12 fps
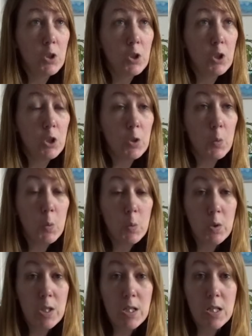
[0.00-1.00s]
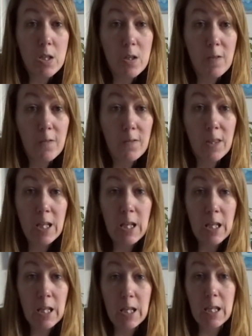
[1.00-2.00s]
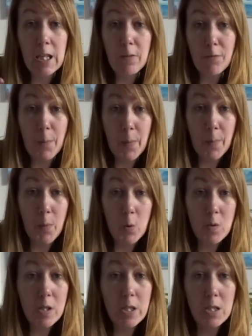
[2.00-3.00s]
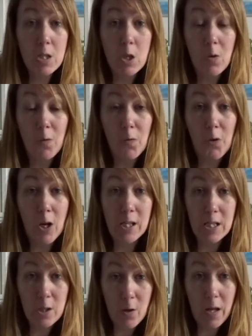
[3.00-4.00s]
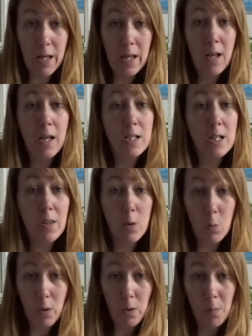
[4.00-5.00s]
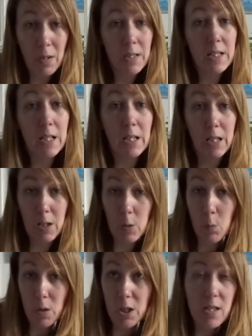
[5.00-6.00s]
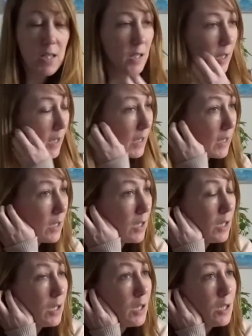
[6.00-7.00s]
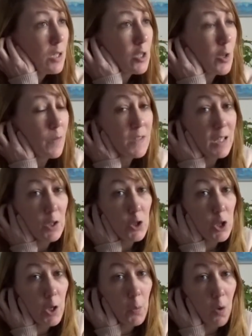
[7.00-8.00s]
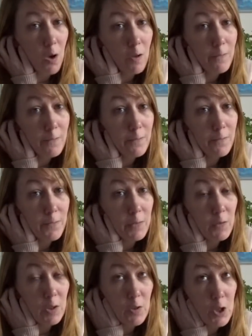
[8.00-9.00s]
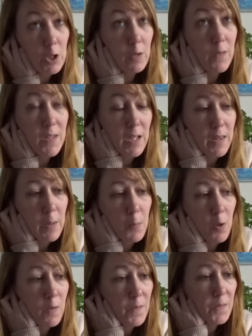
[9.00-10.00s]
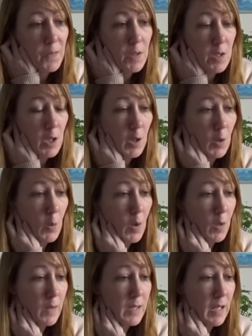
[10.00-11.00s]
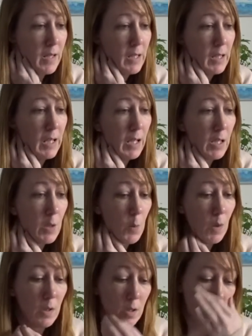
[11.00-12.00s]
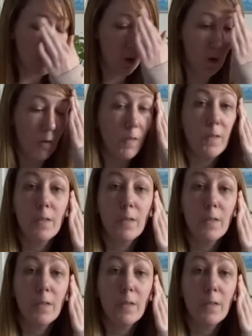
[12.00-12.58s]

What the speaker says: 2 orders of the gift wrapping boxes on Friday night. I had another one on Monday and another one yesterday. So I've sent 2 off. I've done 2, I've sent them off. So I'll send the next ones off